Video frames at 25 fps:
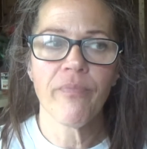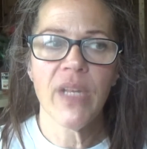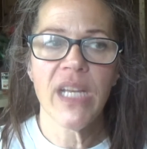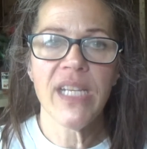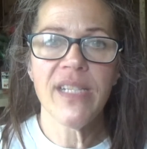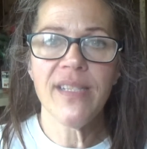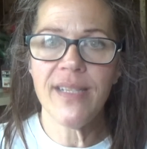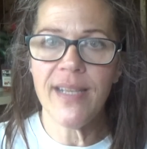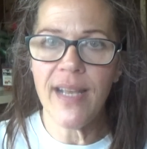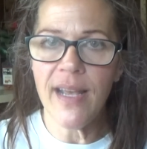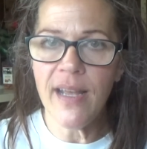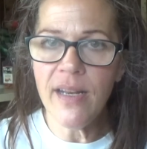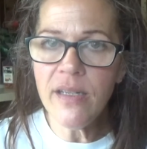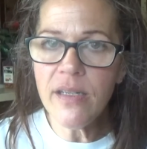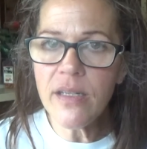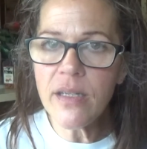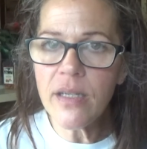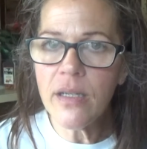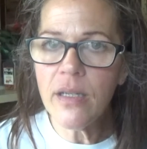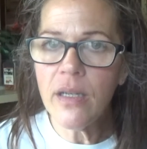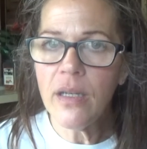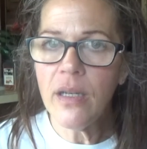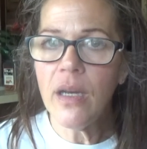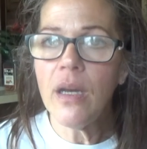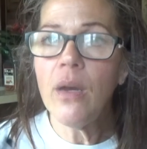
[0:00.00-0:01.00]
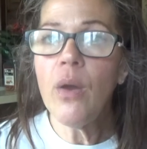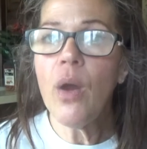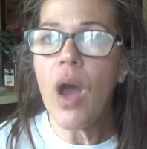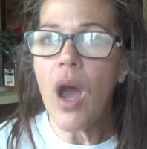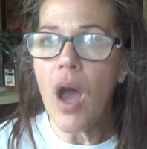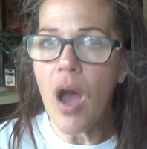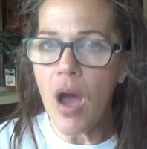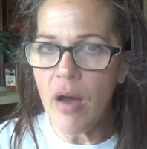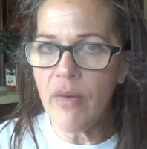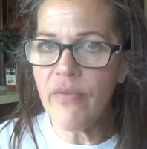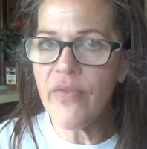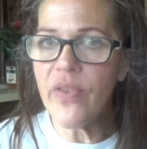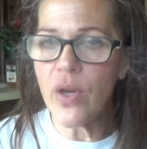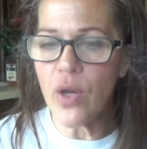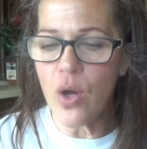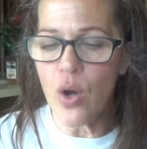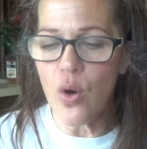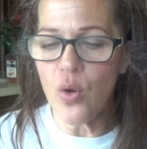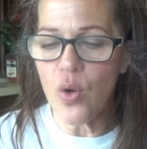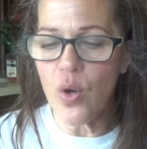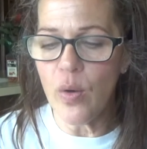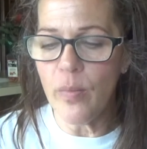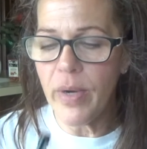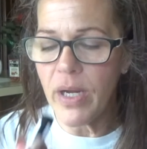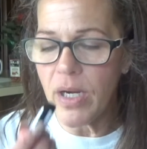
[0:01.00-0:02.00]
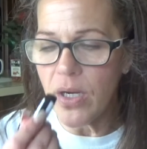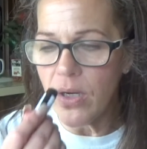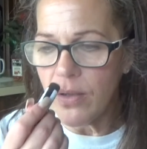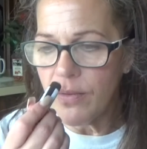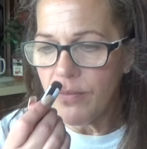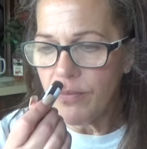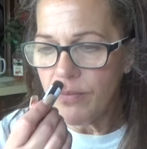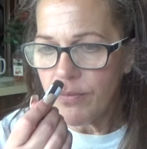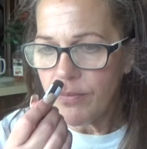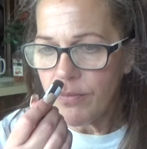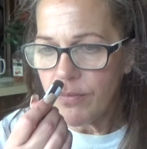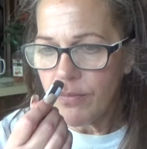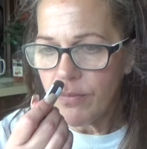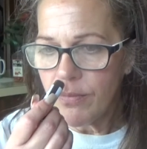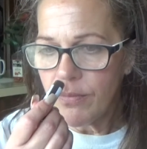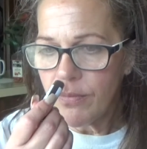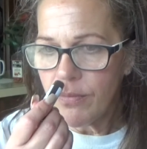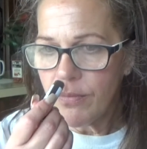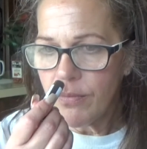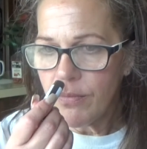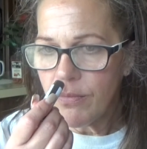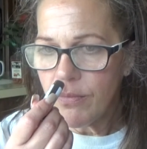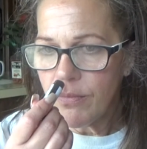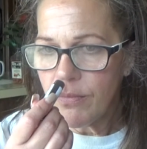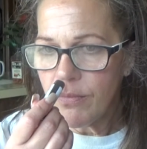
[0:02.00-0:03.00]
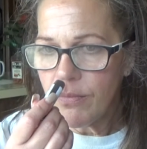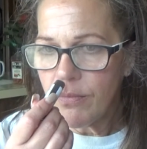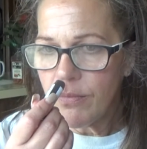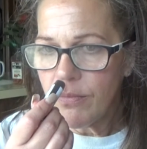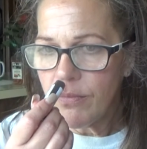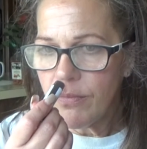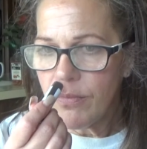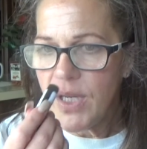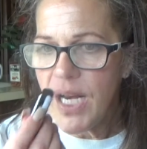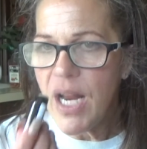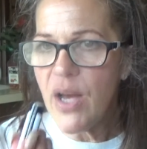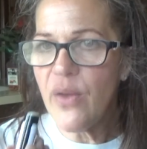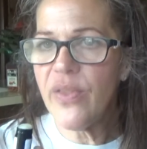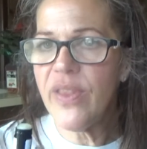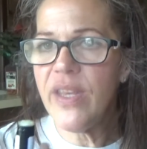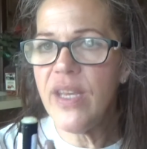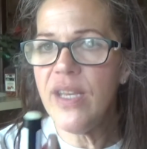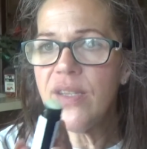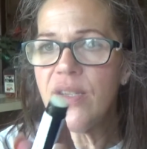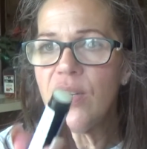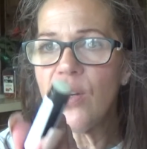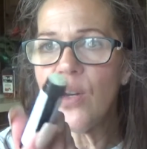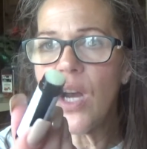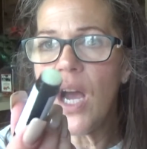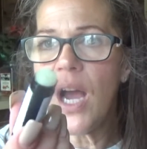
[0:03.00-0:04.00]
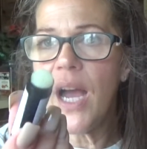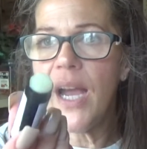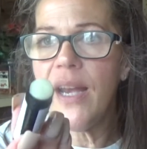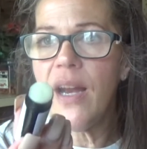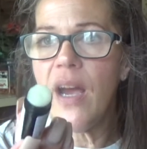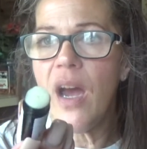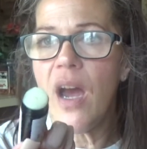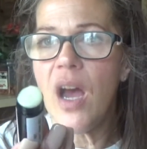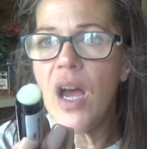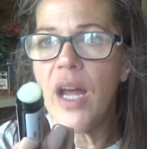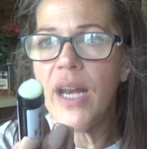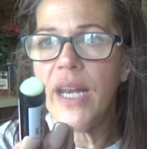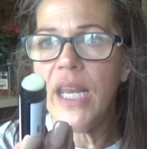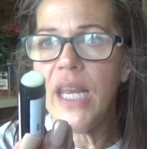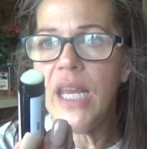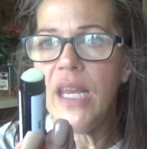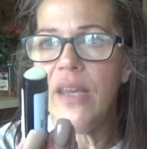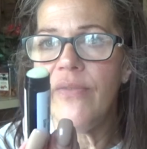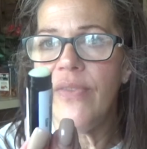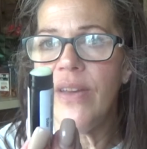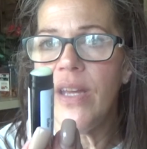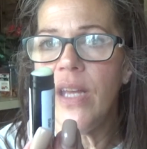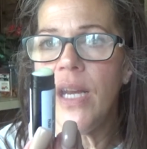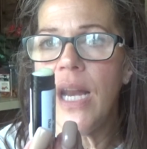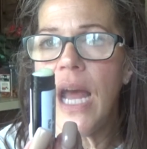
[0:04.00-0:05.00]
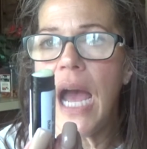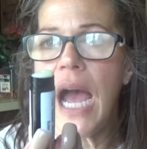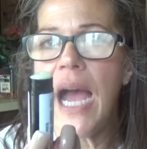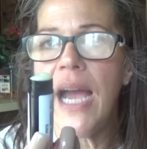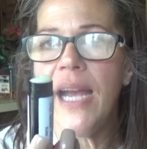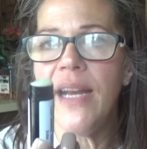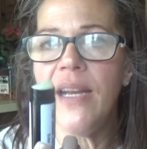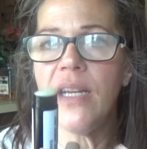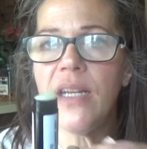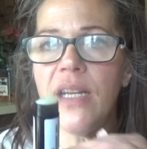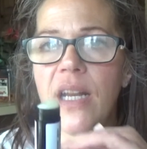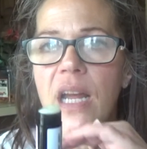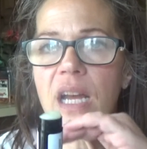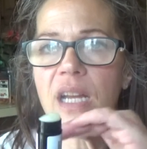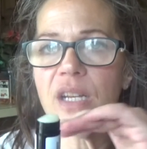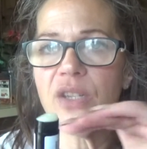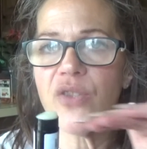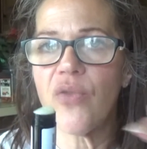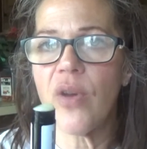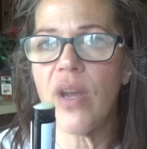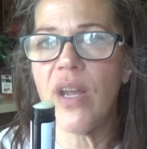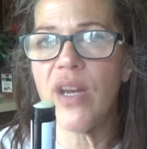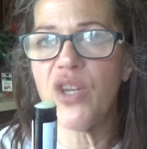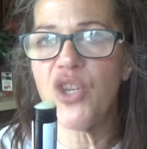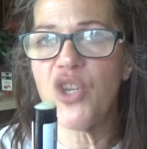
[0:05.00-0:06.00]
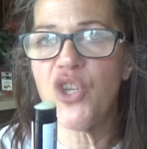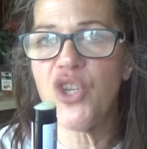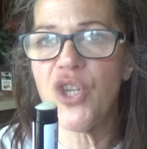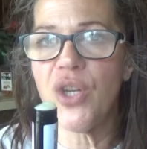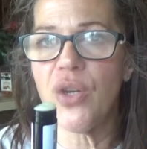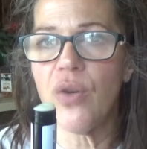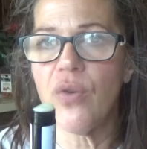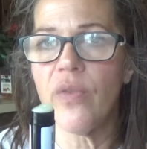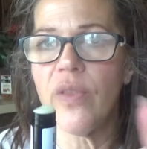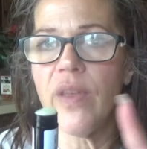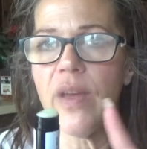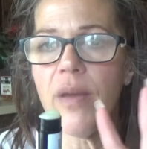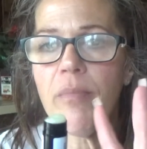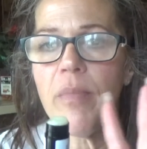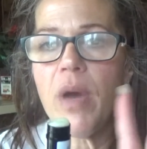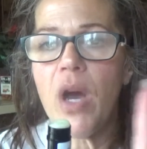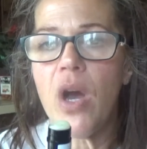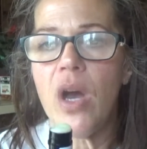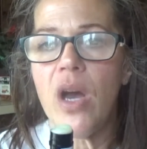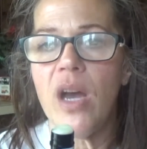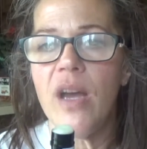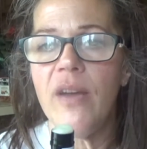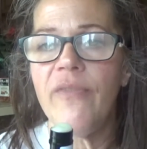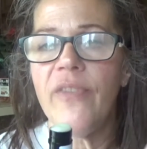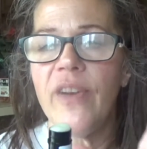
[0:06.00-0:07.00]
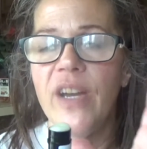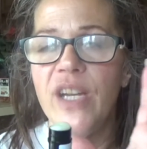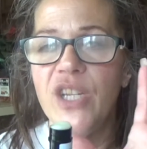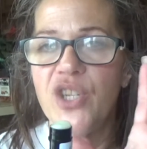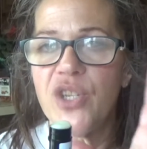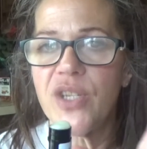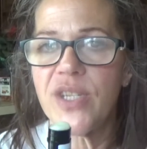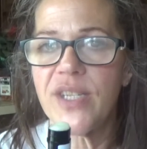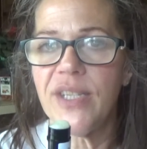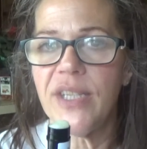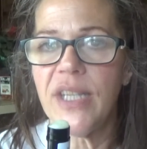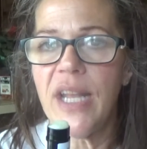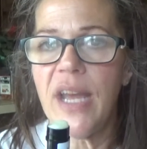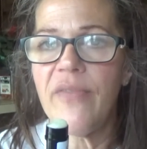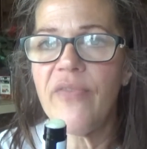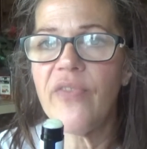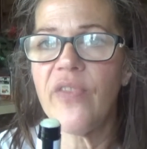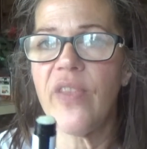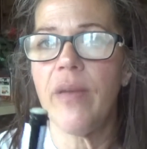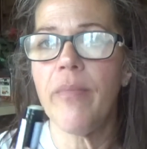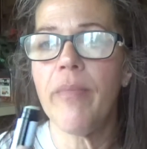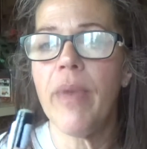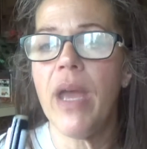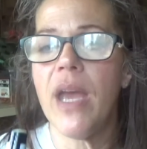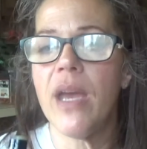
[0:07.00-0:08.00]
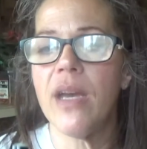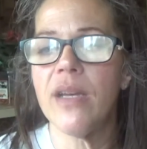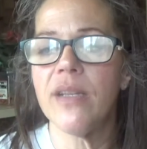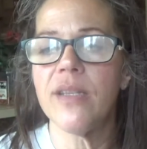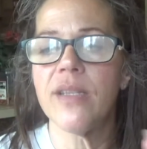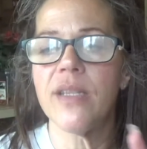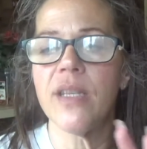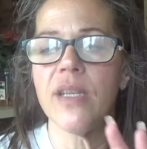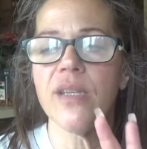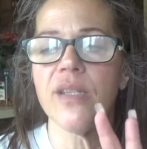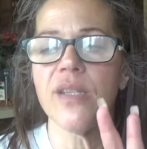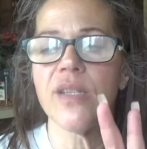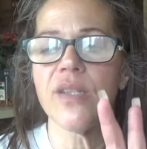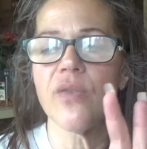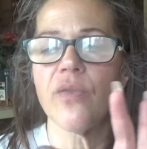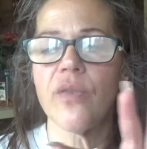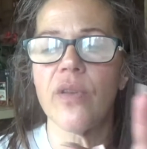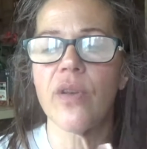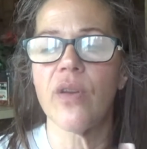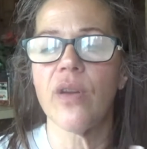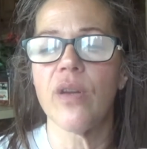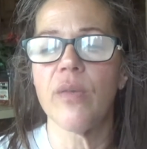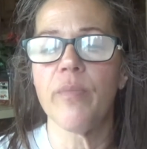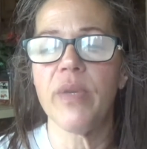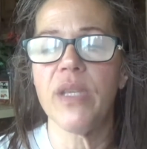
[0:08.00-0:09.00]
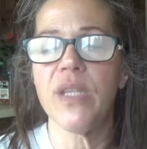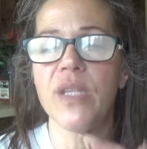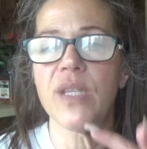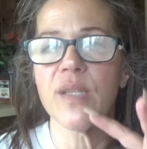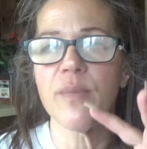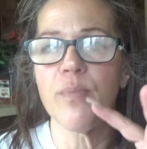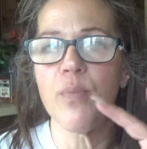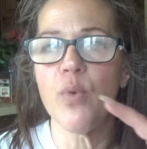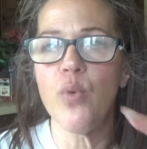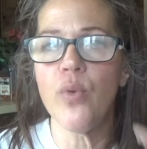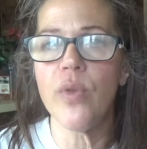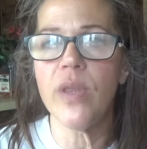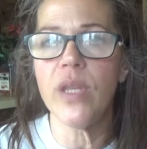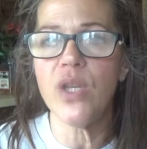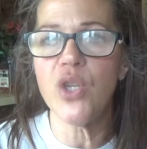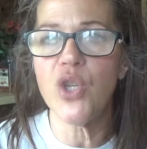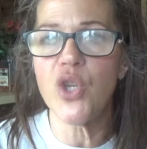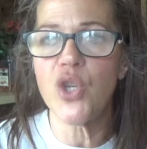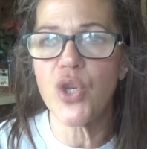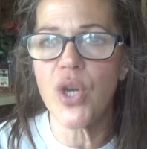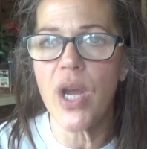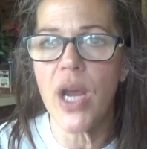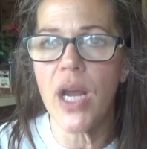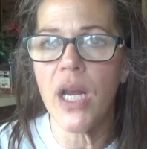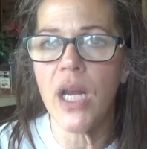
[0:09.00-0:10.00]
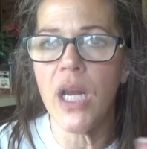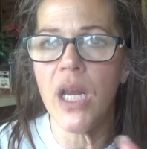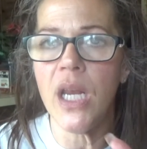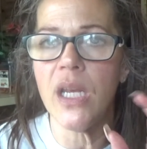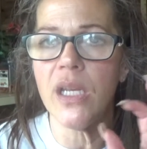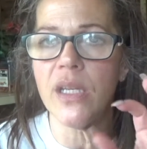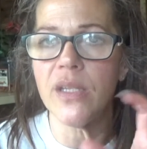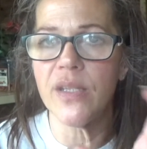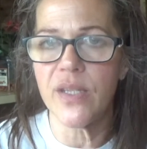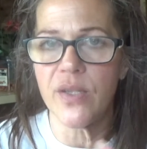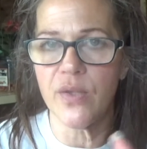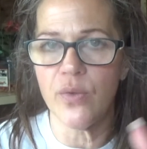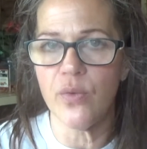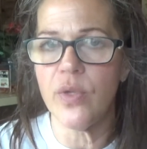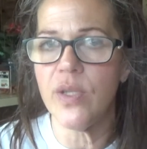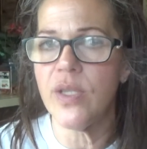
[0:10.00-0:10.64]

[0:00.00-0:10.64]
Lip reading: scent of the cocoa butter. Now these are kind of uneven. I did not try to shear them off. I just left them as is. So they're going to be smooth and shiny as soon